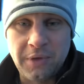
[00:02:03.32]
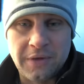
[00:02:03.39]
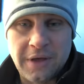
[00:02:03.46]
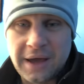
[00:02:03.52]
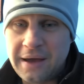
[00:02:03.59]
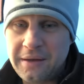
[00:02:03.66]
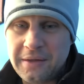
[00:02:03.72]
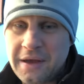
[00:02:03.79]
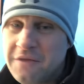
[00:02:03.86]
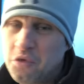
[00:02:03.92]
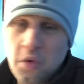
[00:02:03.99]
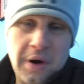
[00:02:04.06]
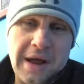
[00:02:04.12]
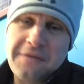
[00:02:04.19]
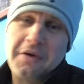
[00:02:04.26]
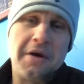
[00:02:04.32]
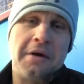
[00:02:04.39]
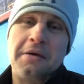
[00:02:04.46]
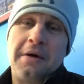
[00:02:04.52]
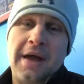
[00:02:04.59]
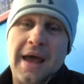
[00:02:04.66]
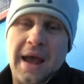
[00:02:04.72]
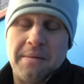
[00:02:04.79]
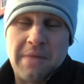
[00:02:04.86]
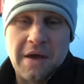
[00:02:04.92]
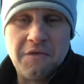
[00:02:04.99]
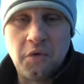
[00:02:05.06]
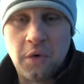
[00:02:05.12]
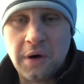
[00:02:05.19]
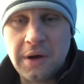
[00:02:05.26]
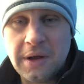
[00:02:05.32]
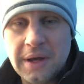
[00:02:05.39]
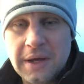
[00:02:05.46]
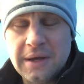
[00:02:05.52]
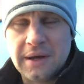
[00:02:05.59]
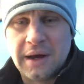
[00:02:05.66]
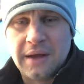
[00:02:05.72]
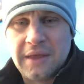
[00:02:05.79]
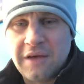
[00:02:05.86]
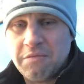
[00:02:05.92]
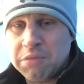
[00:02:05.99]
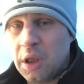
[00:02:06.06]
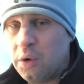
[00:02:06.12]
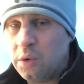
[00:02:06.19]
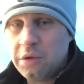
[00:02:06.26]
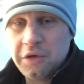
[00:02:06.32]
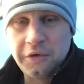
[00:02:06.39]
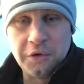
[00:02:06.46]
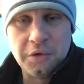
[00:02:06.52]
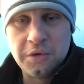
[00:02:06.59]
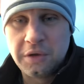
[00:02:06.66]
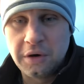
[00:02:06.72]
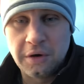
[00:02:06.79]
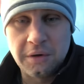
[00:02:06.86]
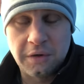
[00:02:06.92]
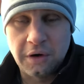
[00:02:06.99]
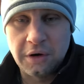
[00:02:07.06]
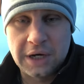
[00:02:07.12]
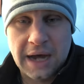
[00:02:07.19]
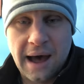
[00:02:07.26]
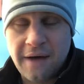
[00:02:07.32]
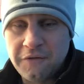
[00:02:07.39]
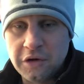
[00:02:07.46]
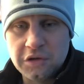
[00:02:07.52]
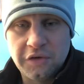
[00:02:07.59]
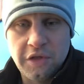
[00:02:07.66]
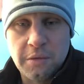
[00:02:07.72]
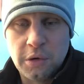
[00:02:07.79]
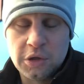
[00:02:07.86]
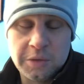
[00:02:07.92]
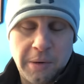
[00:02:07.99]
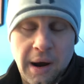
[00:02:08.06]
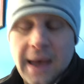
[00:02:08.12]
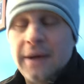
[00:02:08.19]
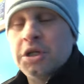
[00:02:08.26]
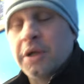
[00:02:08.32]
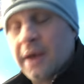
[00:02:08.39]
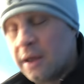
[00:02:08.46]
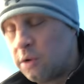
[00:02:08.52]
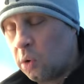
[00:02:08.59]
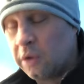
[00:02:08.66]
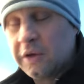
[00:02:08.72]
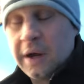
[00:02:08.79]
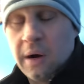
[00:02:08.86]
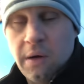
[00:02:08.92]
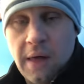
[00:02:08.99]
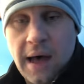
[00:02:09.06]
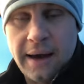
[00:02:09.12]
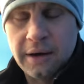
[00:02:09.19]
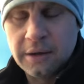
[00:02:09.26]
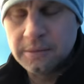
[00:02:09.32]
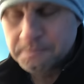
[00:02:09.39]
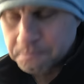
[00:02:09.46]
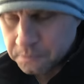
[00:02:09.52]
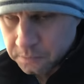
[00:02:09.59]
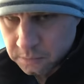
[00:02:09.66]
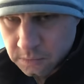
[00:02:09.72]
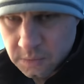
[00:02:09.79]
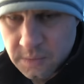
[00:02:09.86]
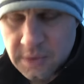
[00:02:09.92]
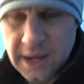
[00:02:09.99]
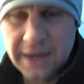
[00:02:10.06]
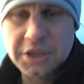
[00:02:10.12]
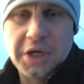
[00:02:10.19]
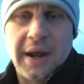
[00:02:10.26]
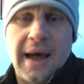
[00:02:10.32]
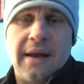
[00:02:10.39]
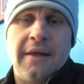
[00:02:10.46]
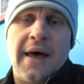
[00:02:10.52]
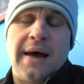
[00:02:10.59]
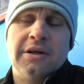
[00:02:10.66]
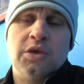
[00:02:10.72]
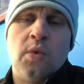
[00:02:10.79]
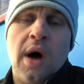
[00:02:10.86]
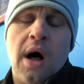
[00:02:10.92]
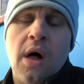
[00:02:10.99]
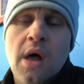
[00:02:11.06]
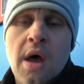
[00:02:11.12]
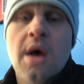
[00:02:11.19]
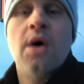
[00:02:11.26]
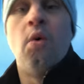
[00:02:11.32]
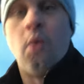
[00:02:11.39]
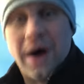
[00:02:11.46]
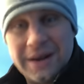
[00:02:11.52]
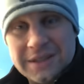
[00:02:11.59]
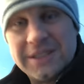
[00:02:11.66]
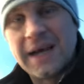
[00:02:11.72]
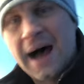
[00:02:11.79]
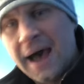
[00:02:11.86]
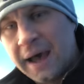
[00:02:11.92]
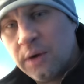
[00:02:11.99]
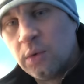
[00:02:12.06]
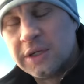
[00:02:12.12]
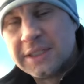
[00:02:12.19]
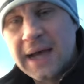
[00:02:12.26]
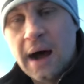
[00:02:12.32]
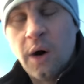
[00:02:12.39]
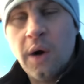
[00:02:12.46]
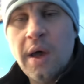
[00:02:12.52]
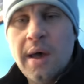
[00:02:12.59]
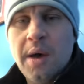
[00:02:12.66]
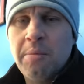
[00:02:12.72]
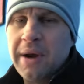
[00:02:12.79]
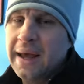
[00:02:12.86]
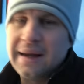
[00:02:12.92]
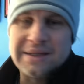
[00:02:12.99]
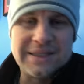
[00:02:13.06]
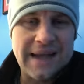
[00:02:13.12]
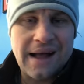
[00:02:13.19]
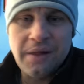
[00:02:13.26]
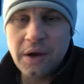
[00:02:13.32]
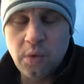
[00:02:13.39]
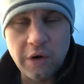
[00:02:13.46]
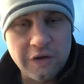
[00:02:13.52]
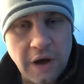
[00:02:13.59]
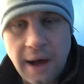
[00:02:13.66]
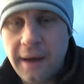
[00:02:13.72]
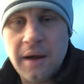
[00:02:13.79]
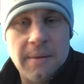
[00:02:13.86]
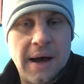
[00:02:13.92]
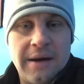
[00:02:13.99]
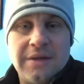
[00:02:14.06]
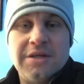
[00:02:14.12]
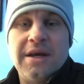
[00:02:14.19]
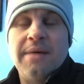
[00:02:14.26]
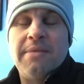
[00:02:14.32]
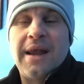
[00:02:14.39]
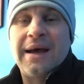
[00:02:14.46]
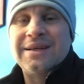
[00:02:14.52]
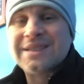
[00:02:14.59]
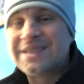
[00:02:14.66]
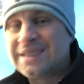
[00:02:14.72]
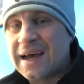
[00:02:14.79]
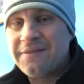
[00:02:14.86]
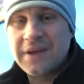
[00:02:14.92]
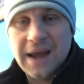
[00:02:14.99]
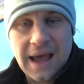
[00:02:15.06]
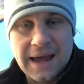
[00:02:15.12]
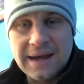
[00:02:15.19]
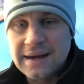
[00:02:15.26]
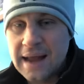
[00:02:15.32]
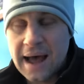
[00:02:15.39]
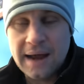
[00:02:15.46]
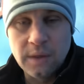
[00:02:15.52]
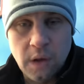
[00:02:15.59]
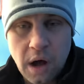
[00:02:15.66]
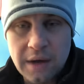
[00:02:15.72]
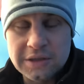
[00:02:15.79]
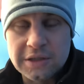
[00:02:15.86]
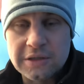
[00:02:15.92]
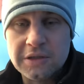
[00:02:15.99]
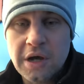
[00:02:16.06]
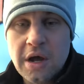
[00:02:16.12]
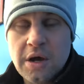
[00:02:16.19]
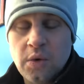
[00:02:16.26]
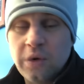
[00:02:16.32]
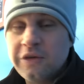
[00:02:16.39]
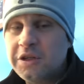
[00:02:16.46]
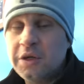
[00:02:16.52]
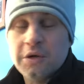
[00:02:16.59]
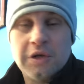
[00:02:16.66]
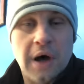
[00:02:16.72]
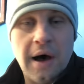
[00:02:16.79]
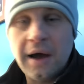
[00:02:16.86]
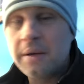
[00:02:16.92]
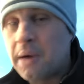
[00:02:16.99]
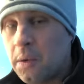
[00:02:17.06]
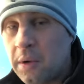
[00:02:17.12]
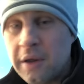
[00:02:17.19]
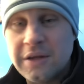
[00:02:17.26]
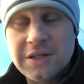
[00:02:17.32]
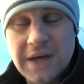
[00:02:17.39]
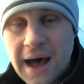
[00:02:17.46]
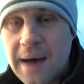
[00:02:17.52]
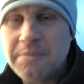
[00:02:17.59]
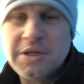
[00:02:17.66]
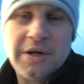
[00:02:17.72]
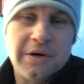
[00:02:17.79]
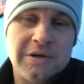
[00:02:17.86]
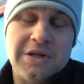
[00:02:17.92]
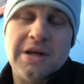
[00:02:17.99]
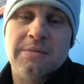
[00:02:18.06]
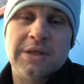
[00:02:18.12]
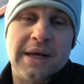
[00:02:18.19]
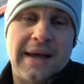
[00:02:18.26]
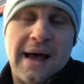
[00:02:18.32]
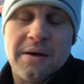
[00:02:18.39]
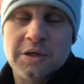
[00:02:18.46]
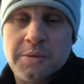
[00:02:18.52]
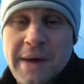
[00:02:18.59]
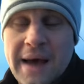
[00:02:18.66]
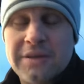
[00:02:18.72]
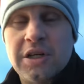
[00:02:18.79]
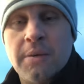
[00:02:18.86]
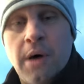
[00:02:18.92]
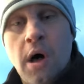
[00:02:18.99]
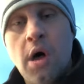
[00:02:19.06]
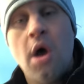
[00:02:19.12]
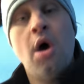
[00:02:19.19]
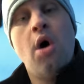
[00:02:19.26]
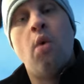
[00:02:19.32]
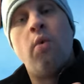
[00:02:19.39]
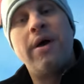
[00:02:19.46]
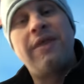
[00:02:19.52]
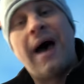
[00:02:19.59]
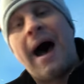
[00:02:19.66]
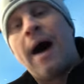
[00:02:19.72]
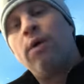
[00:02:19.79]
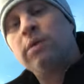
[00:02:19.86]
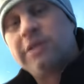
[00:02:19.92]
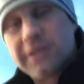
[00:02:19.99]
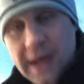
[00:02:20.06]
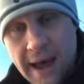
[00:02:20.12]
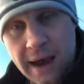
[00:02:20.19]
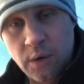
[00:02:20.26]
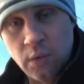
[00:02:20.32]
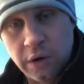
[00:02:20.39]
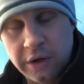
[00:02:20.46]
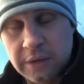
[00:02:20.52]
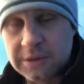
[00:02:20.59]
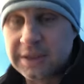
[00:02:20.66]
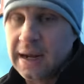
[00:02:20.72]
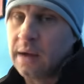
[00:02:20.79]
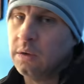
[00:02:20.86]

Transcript: They've won every other game. They've won, they've blown through their conference for the most part, actually, and North Carolina, I should add to that as well, when Zion was out. But again, it's not like we're talking about a team that has 7, 8, 9 losses. We're still talking about one of the top-tier teams in college basketball without Zion Williamson.